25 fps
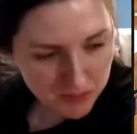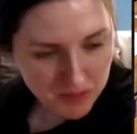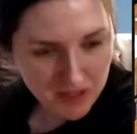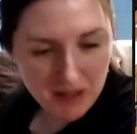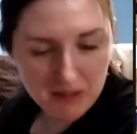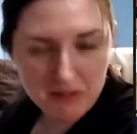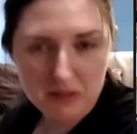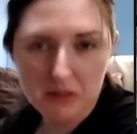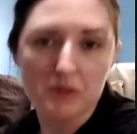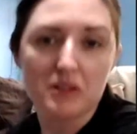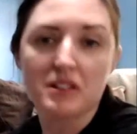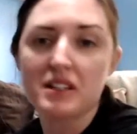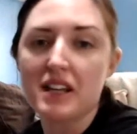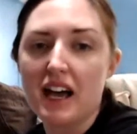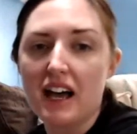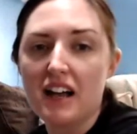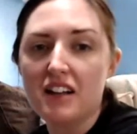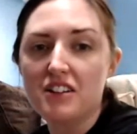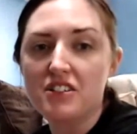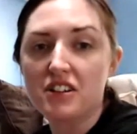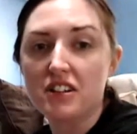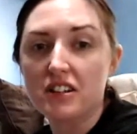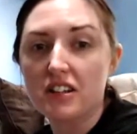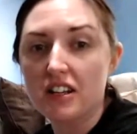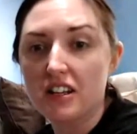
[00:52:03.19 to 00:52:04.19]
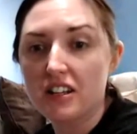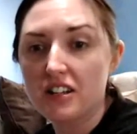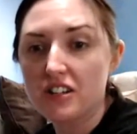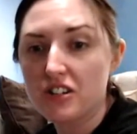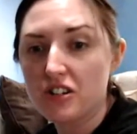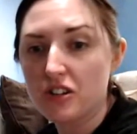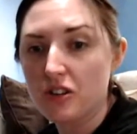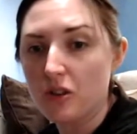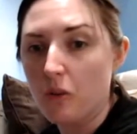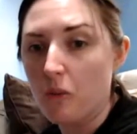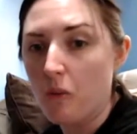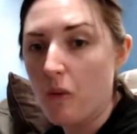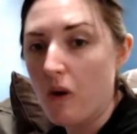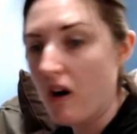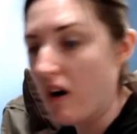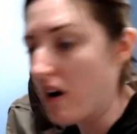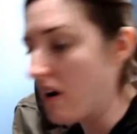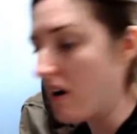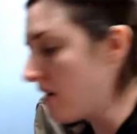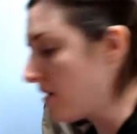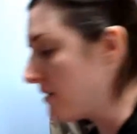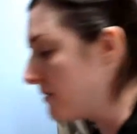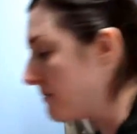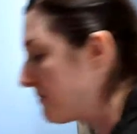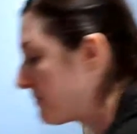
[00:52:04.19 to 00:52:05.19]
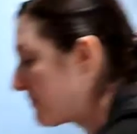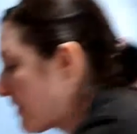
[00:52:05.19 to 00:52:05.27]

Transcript: able to attach it to the wall.